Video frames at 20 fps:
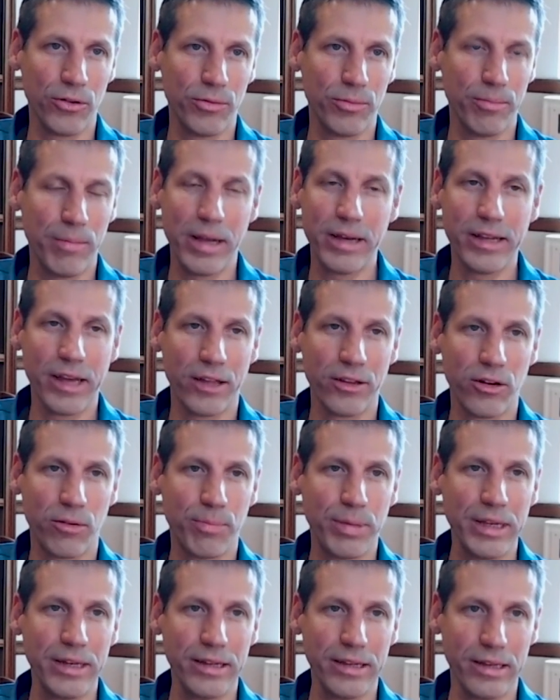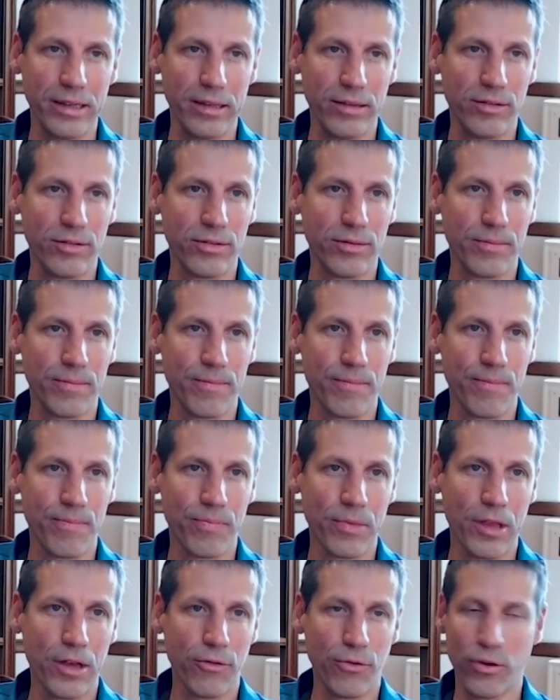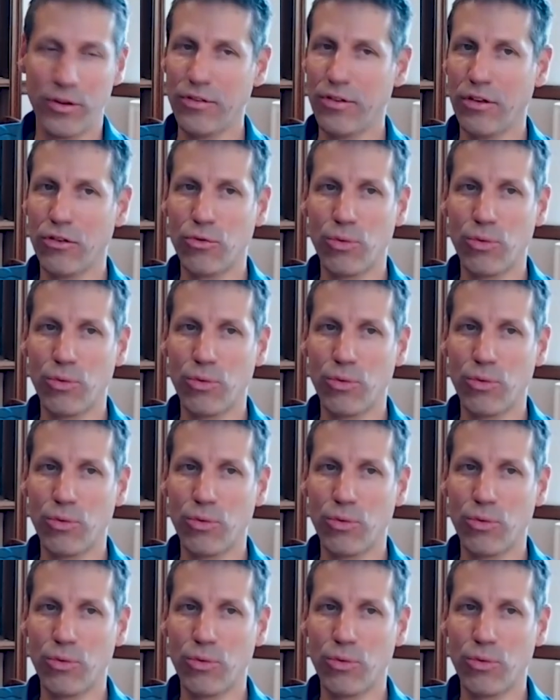many other PDEs. For instance,